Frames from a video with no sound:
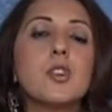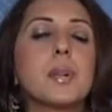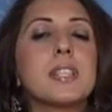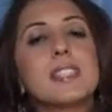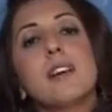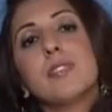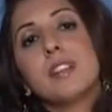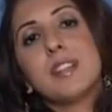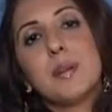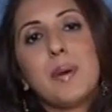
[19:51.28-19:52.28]
you can
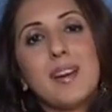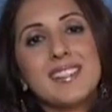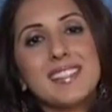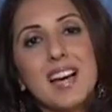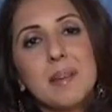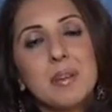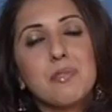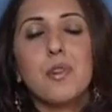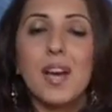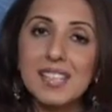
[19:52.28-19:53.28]
definitely wear a
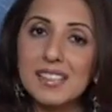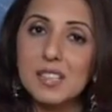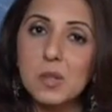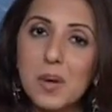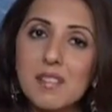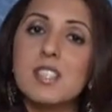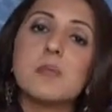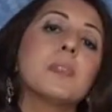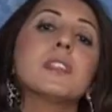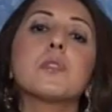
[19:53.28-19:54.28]
diamond. For any other
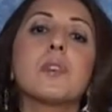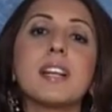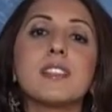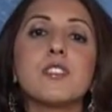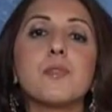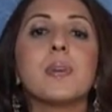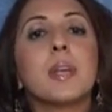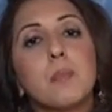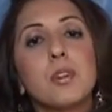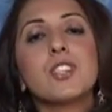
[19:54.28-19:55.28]
queries, please do write into me
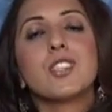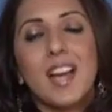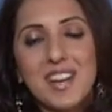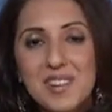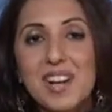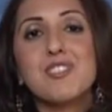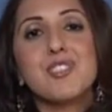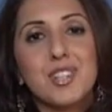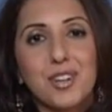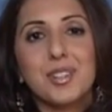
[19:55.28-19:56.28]
at
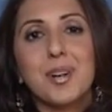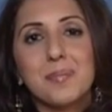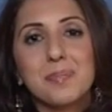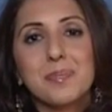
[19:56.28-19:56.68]
munisha@rajshri.com.